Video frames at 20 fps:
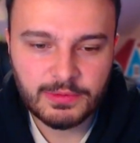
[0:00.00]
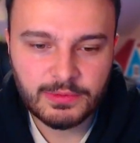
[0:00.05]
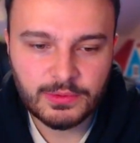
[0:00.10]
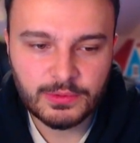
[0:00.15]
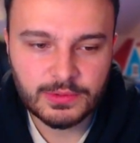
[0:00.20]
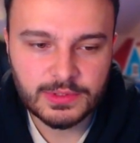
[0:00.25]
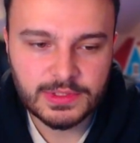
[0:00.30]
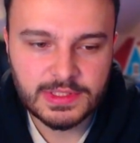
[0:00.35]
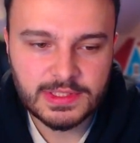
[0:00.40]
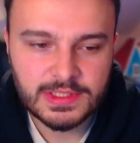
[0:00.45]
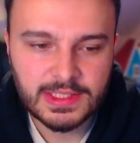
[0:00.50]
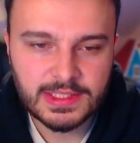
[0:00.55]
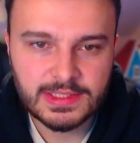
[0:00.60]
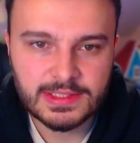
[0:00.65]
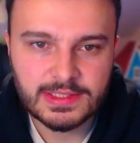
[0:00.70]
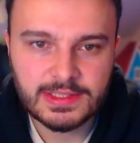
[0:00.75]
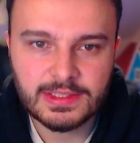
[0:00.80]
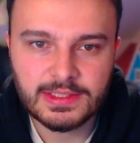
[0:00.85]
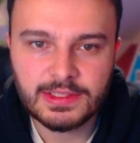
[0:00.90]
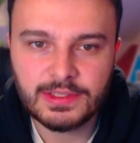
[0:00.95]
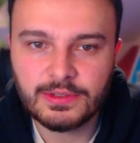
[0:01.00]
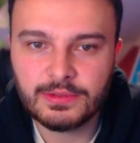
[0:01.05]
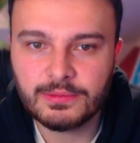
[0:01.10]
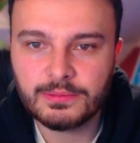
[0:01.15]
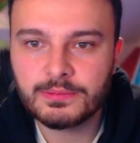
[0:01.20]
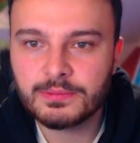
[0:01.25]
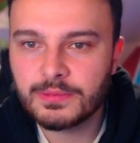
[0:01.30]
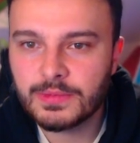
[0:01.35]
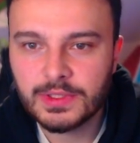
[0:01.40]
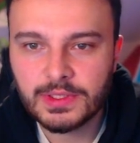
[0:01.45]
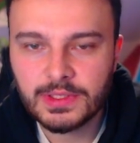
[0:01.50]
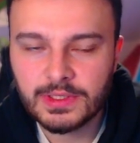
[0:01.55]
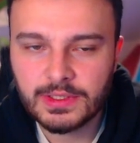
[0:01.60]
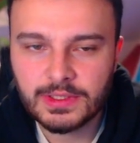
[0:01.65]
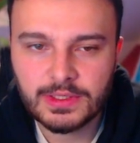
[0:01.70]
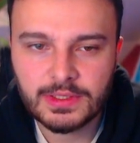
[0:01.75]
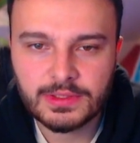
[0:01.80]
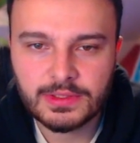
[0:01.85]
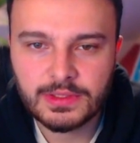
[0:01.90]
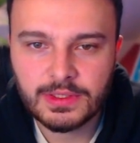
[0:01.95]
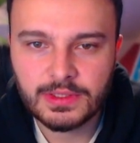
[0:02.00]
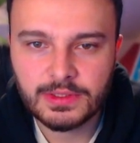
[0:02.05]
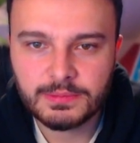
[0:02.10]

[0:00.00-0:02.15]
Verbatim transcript: Of course, it says that you know uh,